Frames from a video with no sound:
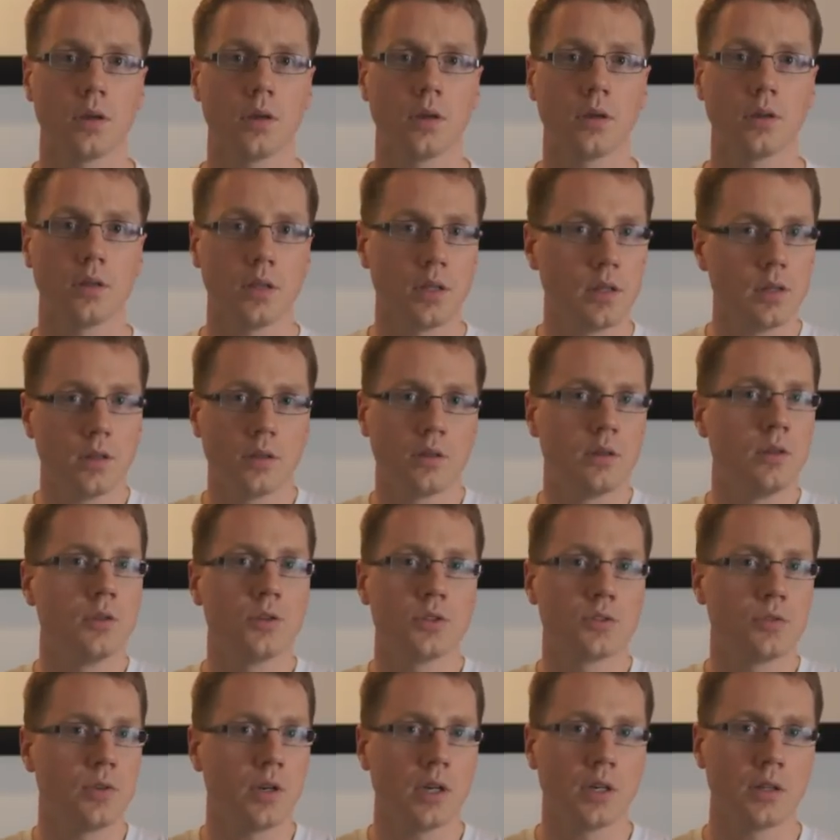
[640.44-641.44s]
It
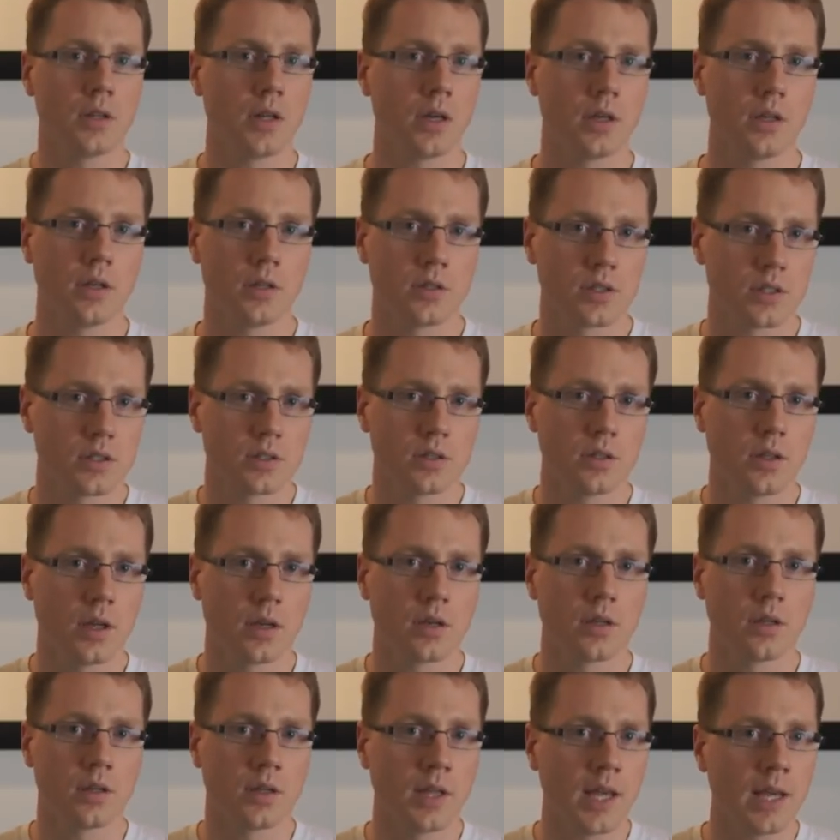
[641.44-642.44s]
looks it's
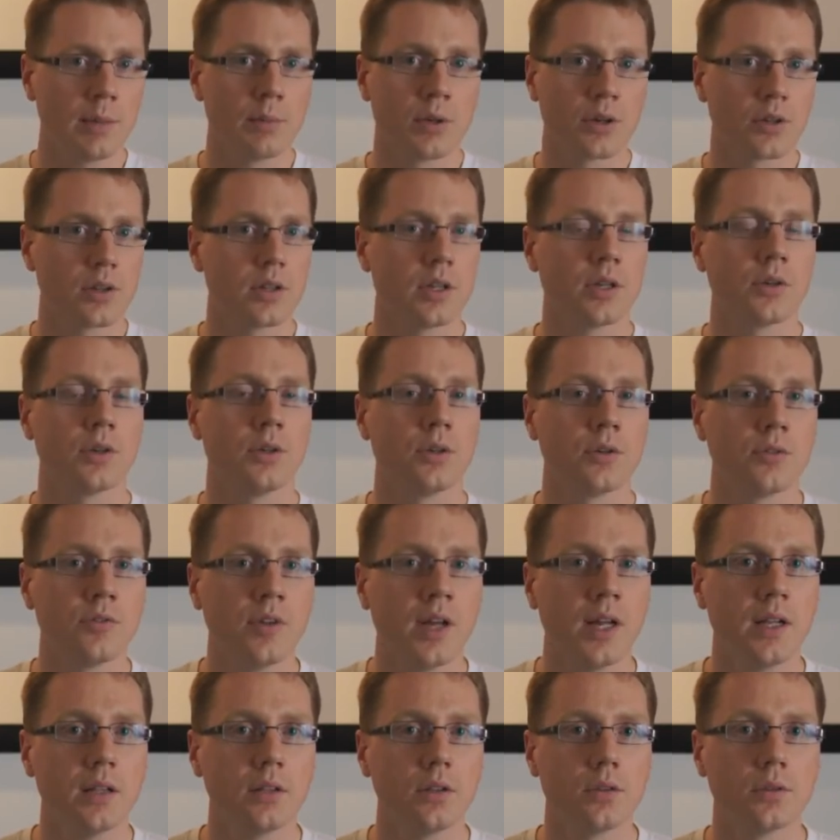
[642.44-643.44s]
like a labor theory of
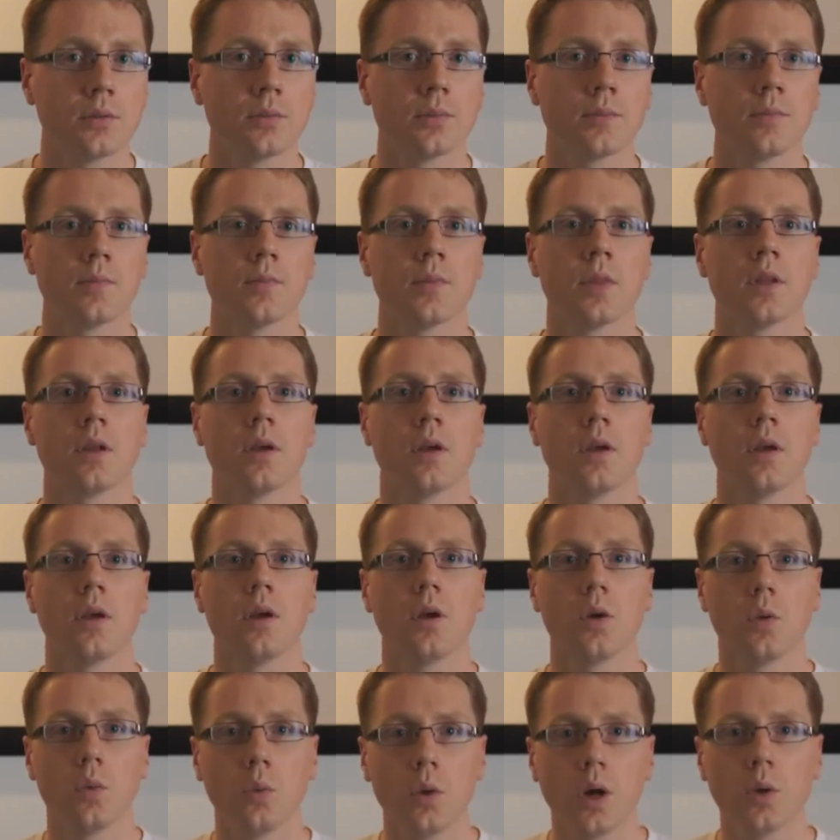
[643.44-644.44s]
value.
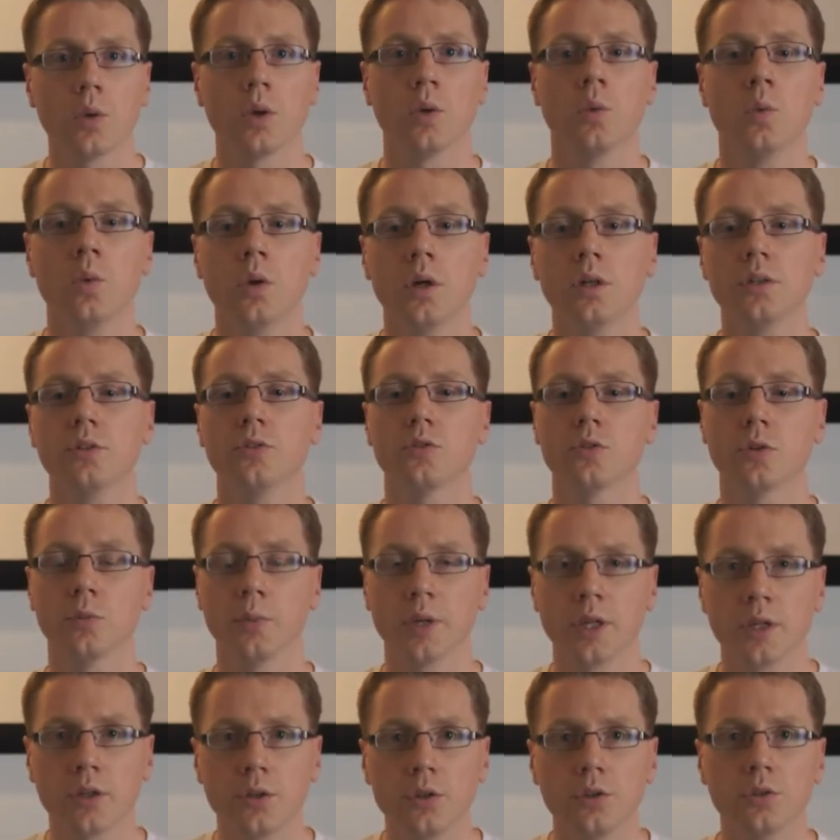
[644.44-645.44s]
What we want
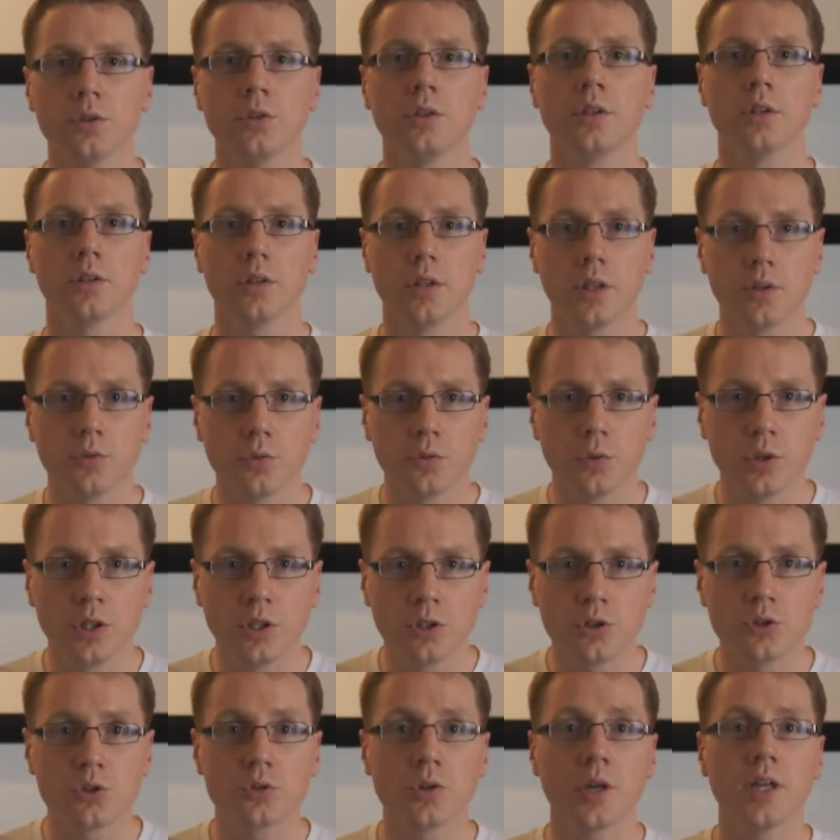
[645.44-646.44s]
from a good, if
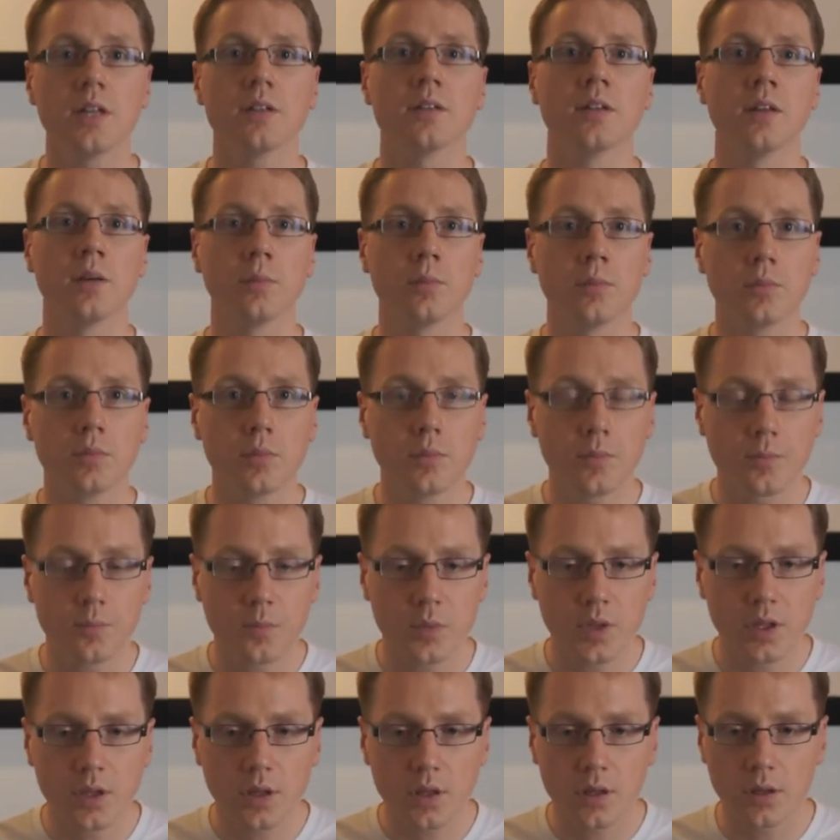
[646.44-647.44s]
we trade them
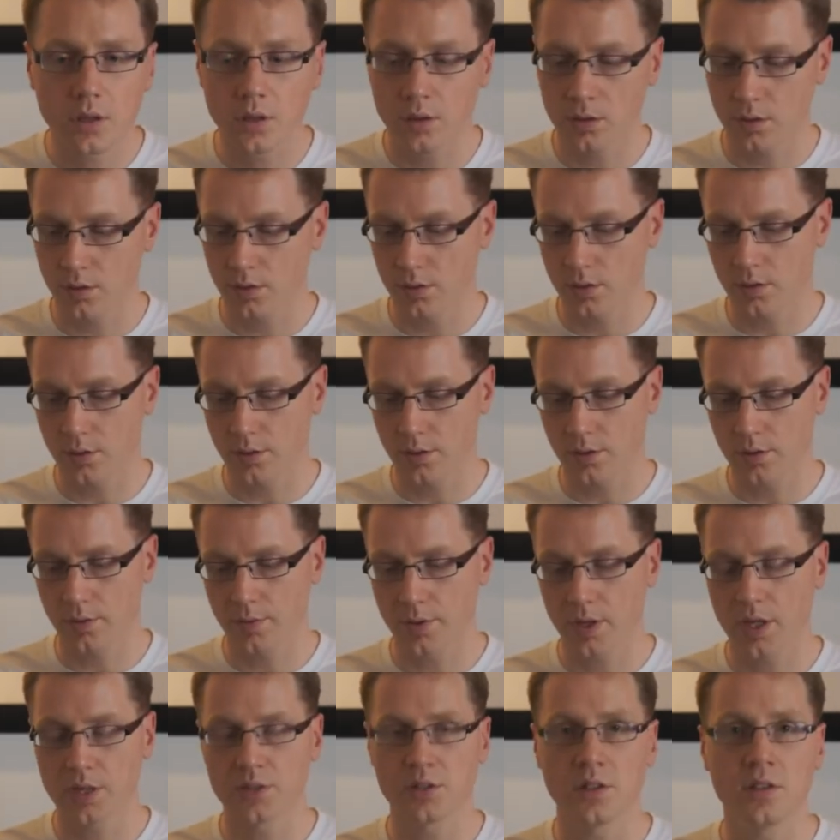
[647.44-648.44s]

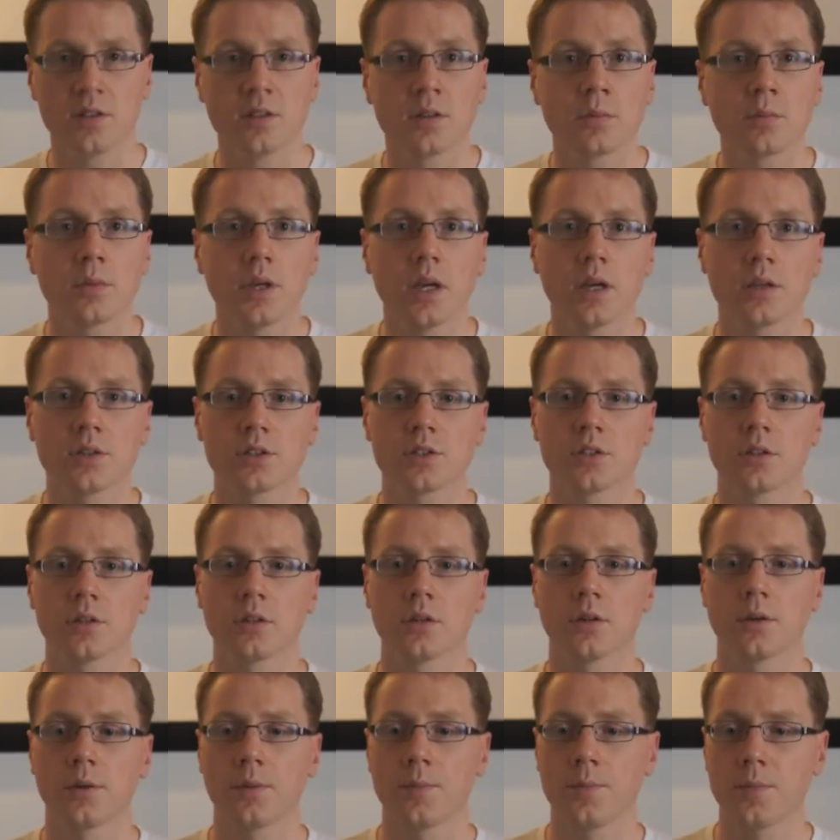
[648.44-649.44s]
as
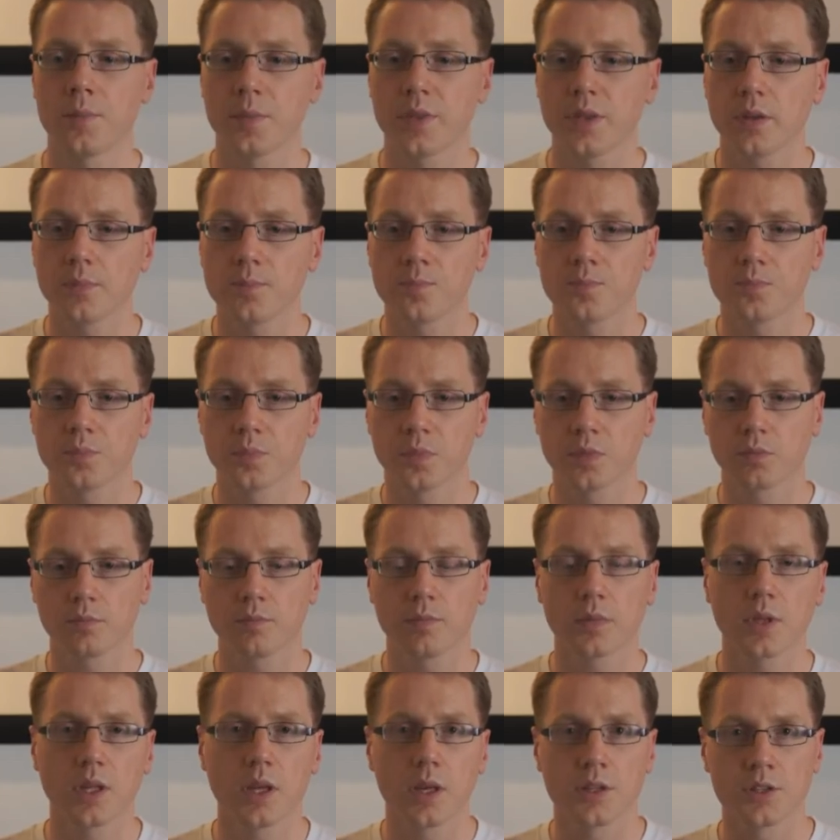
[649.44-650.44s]

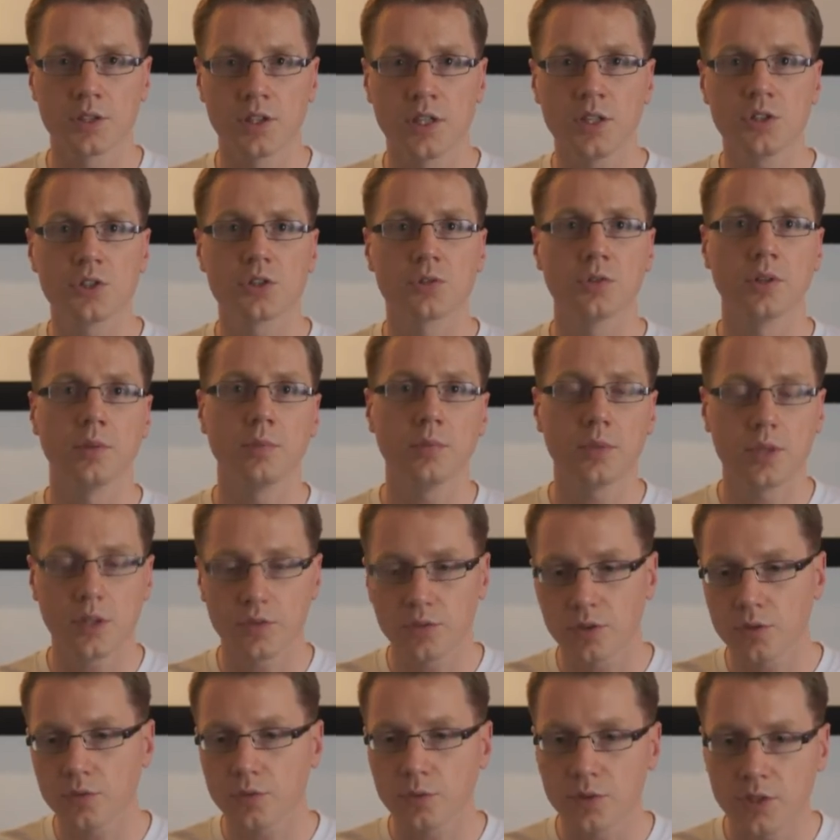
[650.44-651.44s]
an
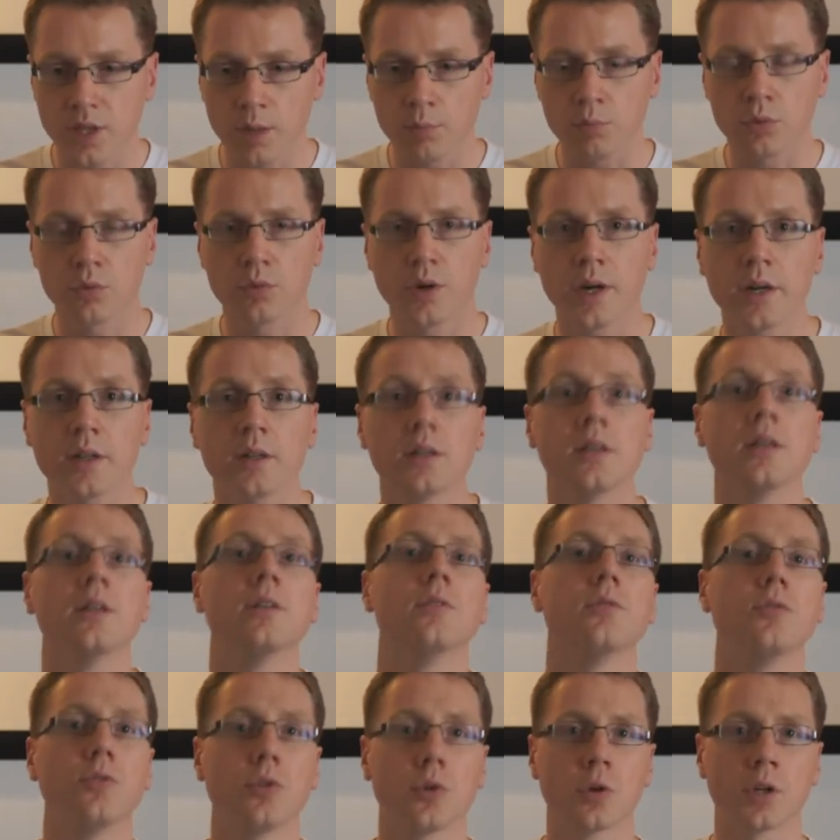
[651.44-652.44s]
interim,
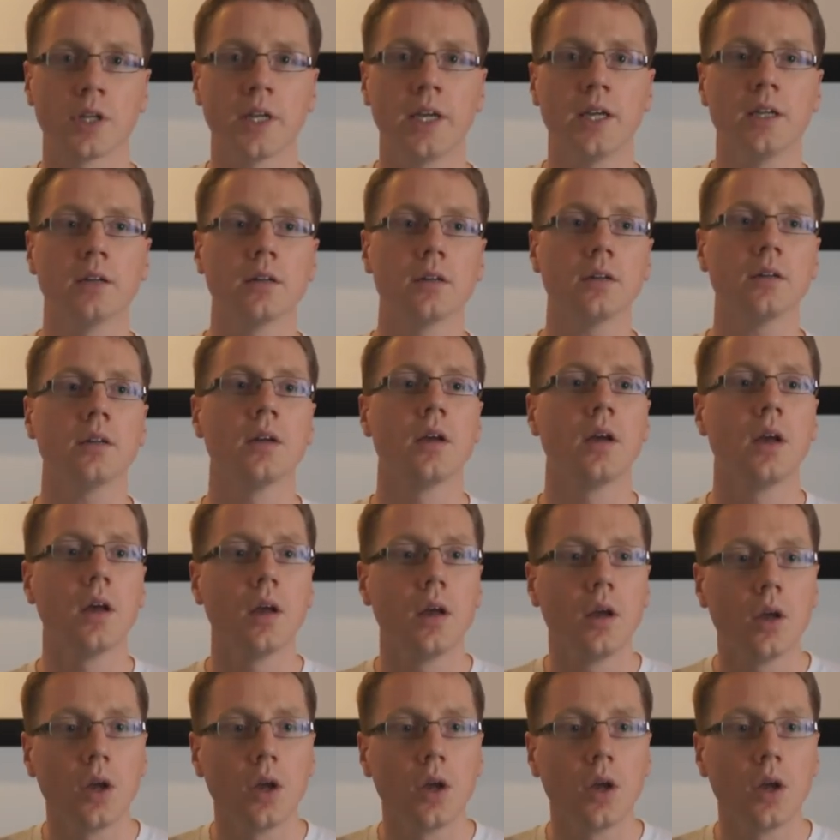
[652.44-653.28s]
temporarily for later,